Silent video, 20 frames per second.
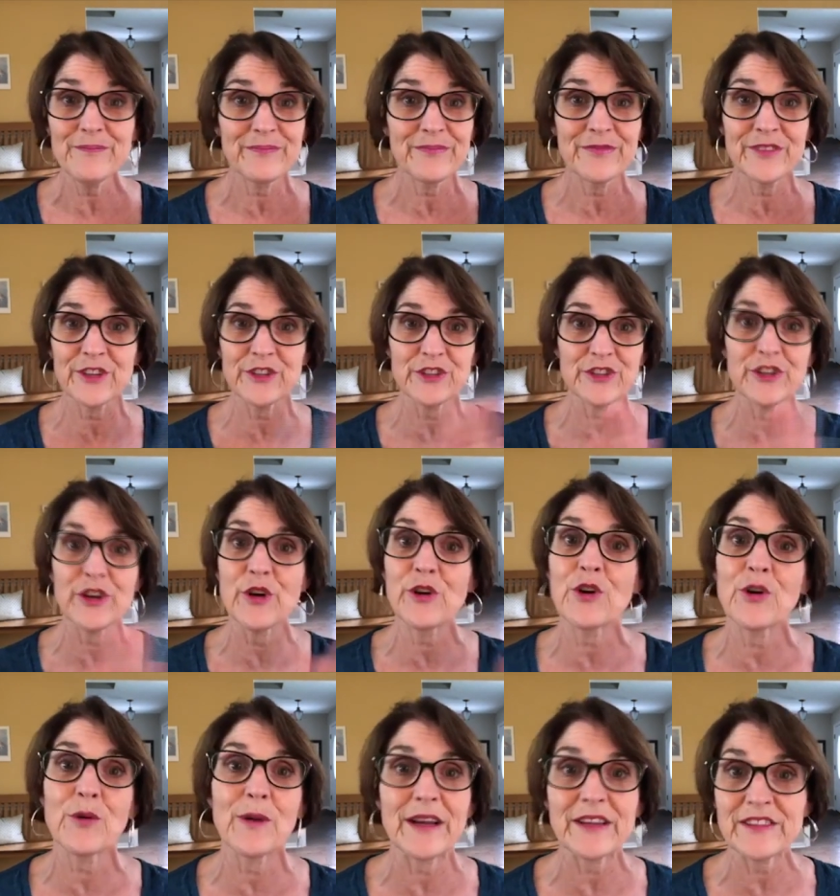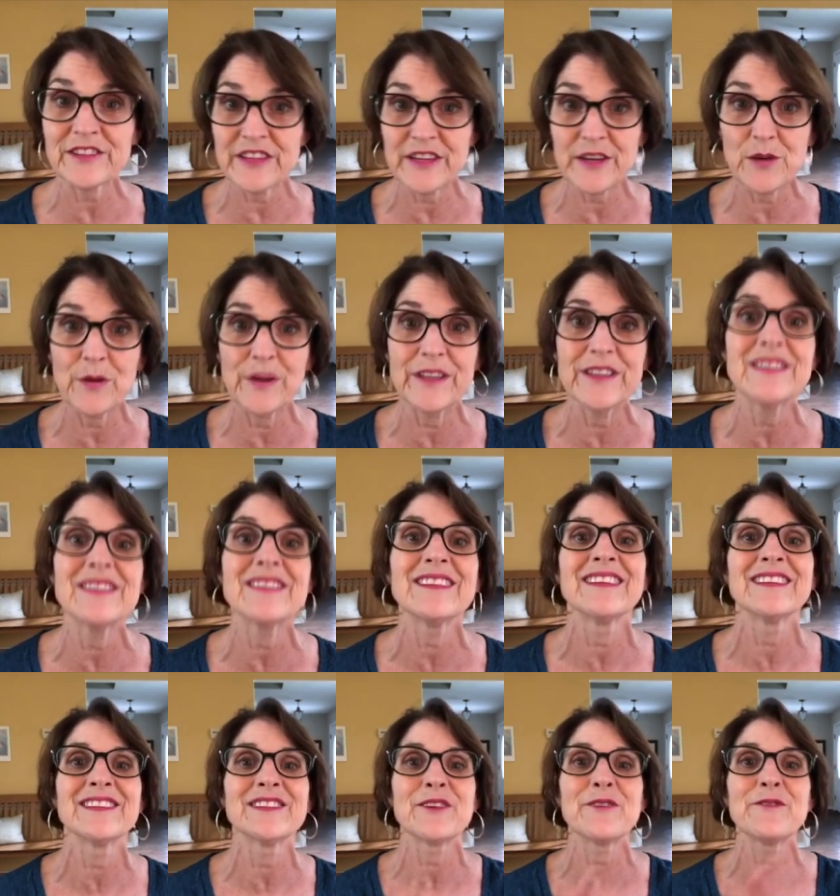There's no correct sequence,
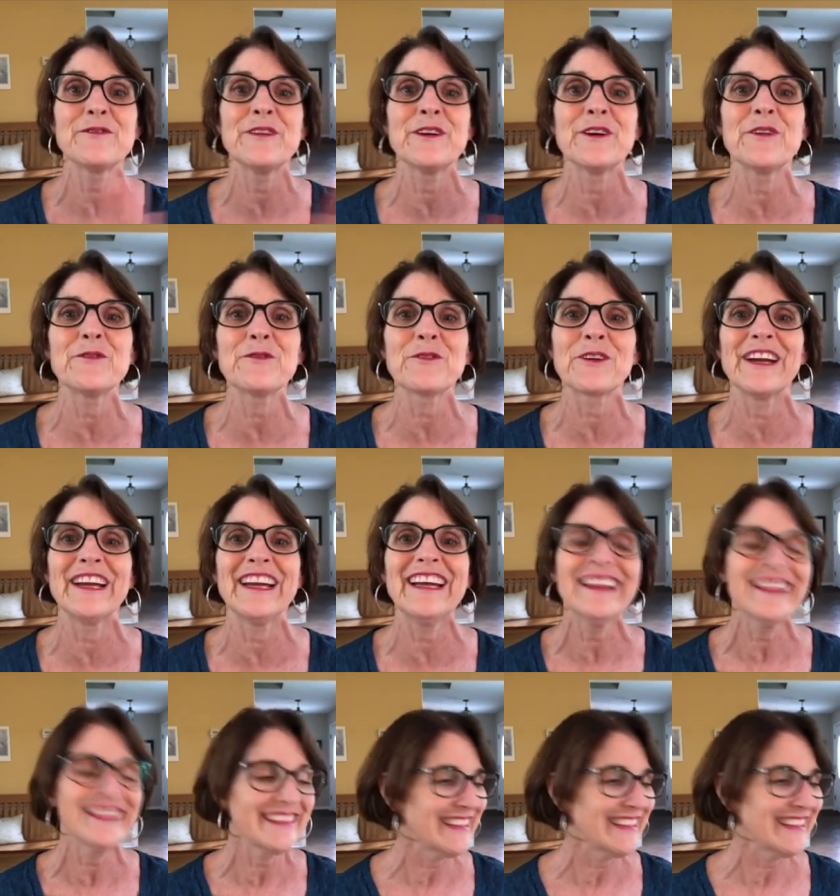so feel free.